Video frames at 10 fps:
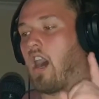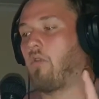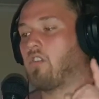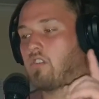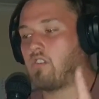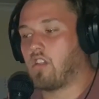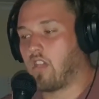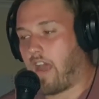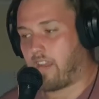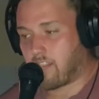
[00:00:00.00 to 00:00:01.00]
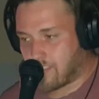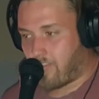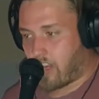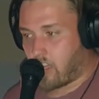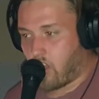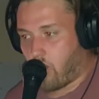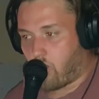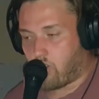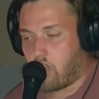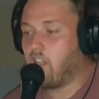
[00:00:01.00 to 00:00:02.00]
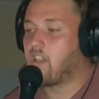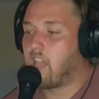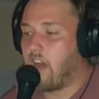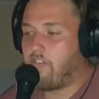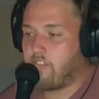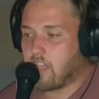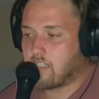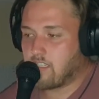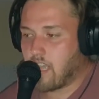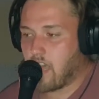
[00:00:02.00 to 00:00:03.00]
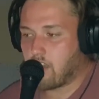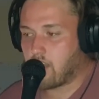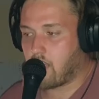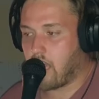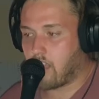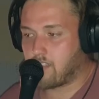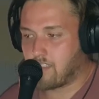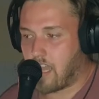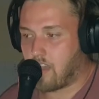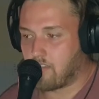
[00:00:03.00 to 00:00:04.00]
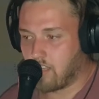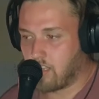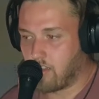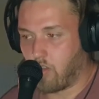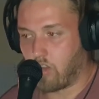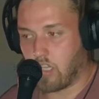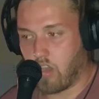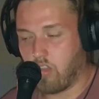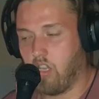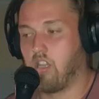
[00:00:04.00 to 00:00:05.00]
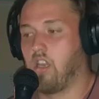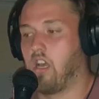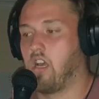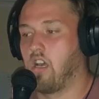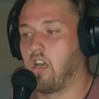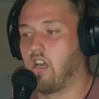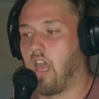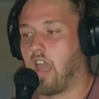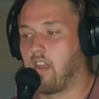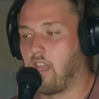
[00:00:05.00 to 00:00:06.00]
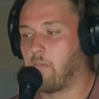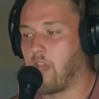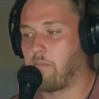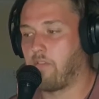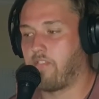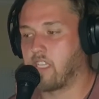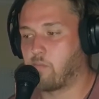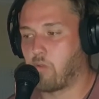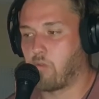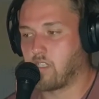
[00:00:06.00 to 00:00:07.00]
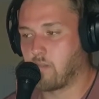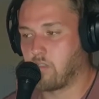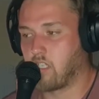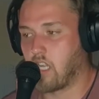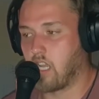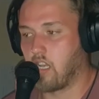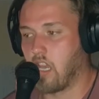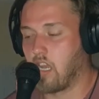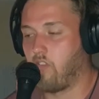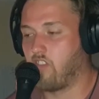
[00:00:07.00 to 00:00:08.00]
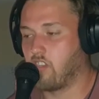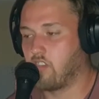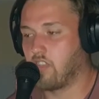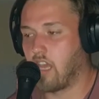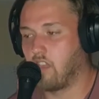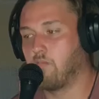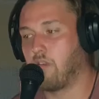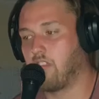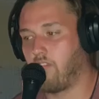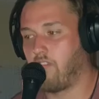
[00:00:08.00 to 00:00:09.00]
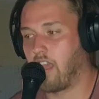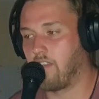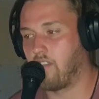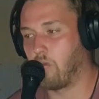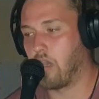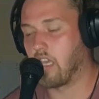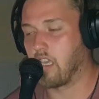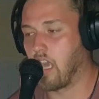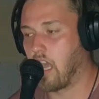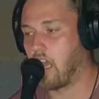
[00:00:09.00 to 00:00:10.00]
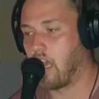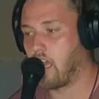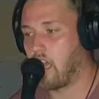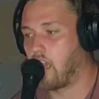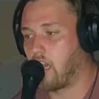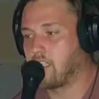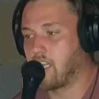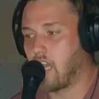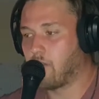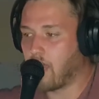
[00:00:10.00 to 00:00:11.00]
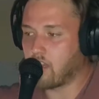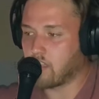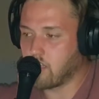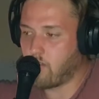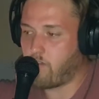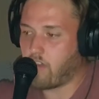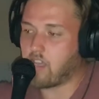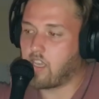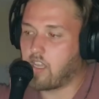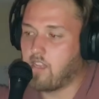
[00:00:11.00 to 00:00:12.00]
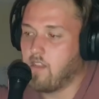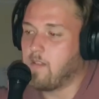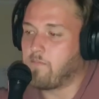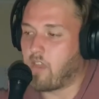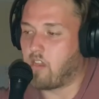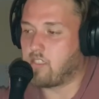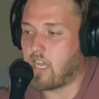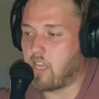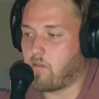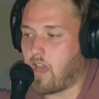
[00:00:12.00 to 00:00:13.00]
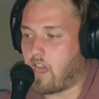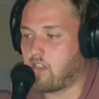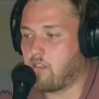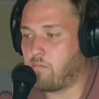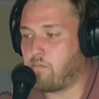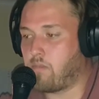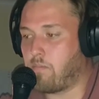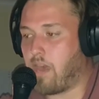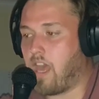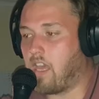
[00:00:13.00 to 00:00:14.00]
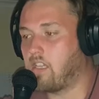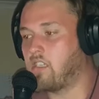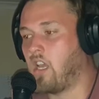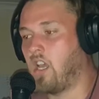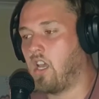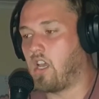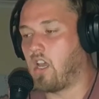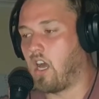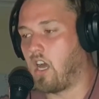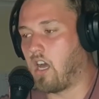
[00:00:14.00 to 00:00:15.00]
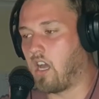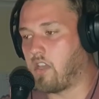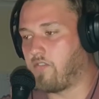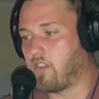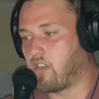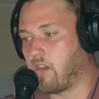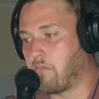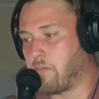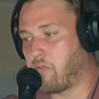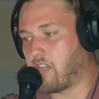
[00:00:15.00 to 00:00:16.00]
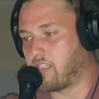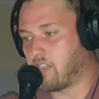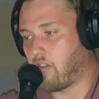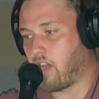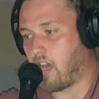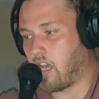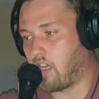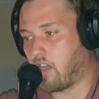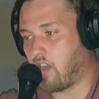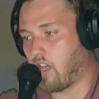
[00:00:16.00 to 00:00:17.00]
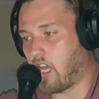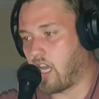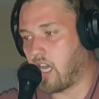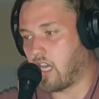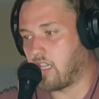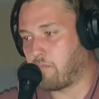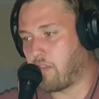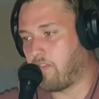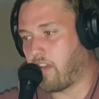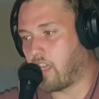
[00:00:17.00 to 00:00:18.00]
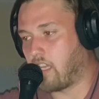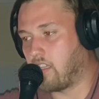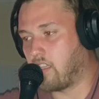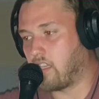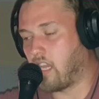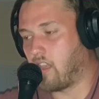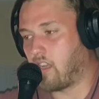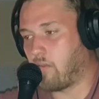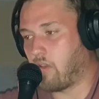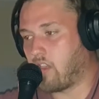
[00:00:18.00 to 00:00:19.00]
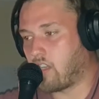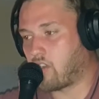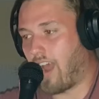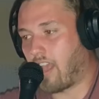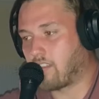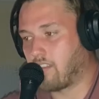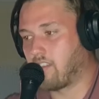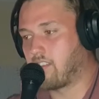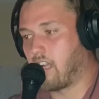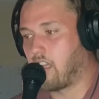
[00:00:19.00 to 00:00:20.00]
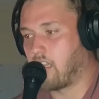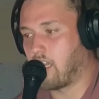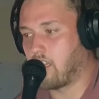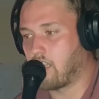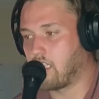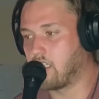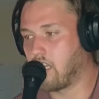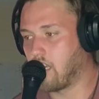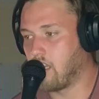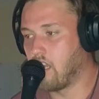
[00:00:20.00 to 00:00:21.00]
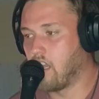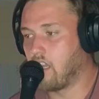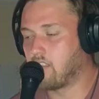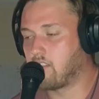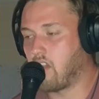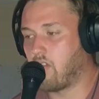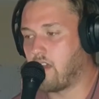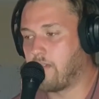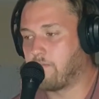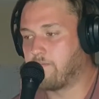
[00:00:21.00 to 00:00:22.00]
I want you to like this video, love this SoundCloud sound audio, and hit me up on Facebook with some shit. And if you do you'd be the fan of the week. And I'd shout you out on I'll shout you out on the page. If you're not my boy Sohan, that be fucking killing it with the tracks on the start and the end of this shit. So,